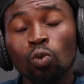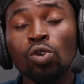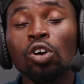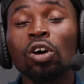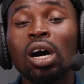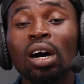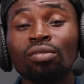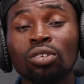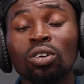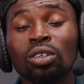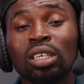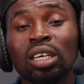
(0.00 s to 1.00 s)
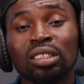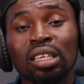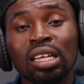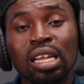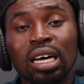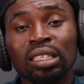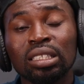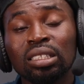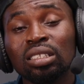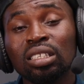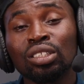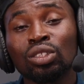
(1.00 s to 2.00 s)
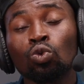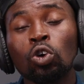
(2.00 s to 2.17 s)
we all have to understand that this